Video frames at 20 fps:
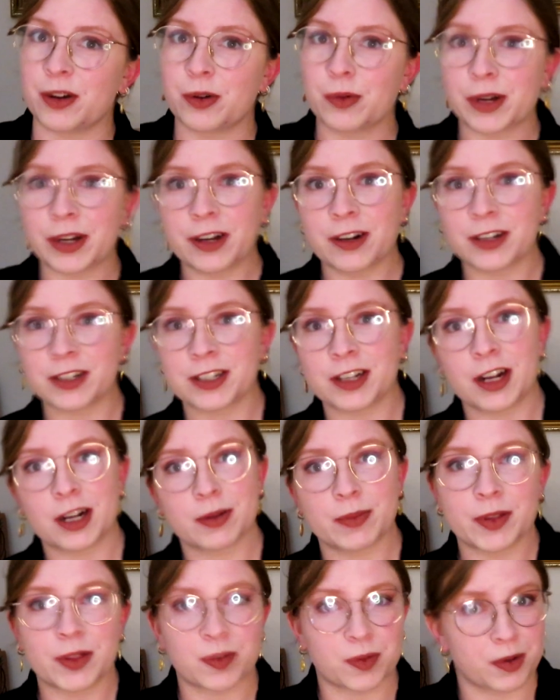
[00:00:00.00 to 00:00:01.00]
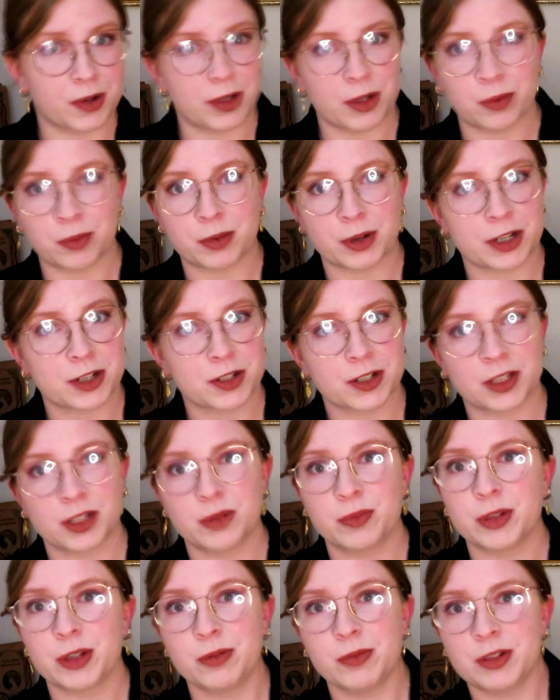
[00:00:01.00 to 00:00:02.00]
We're here to talk about the Royal British
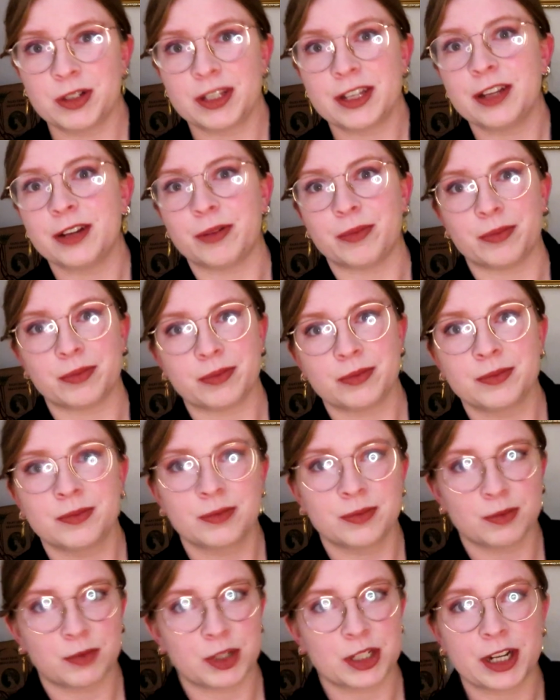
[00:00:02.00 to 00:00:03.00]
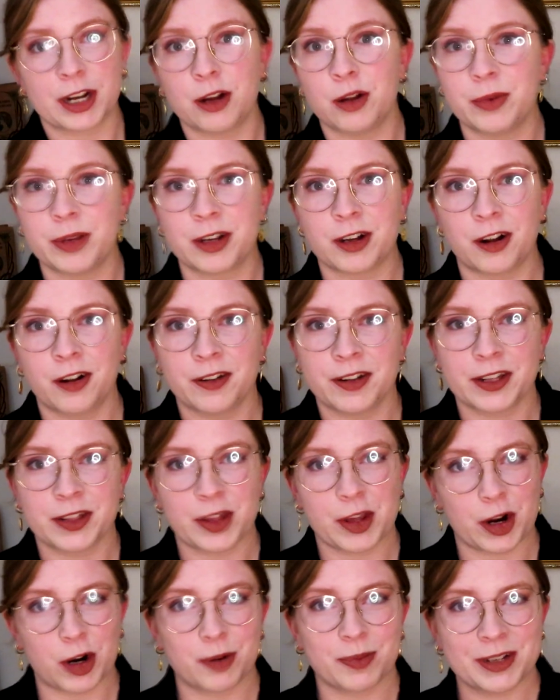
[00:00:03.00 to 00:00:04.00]
Columbia Museum, which I will be calling the
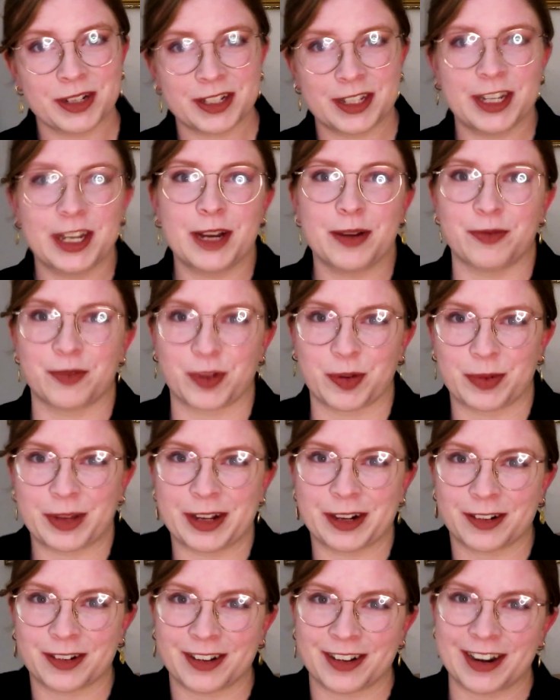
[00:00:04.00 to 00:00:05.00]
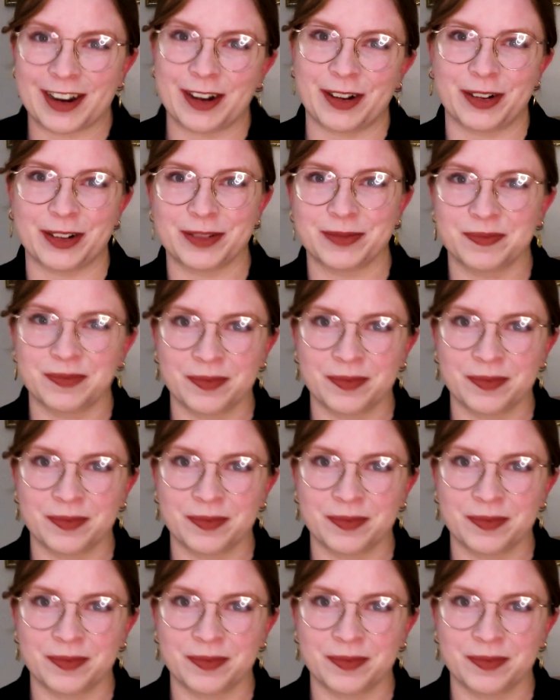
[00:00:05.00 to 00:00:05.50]
RBCM from here on out.